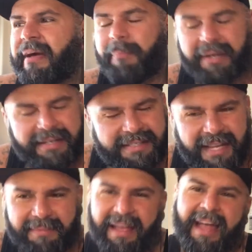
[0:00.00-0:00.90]
But at the
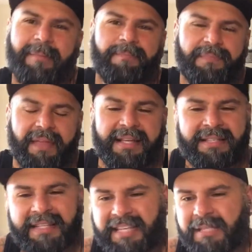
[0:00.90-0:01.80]
same time, it's
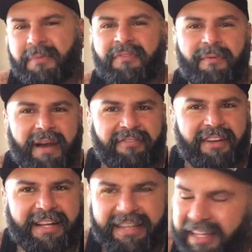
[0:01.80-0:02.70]
not sensible for what I
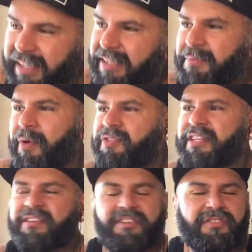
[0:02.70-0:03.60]
fucking need because most of
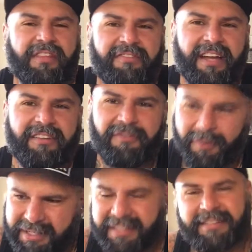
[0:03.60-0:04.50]
these cars are only fucking
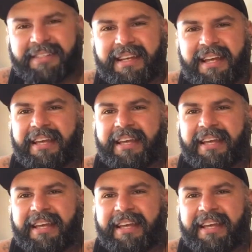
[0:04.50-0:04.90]
four-seaters.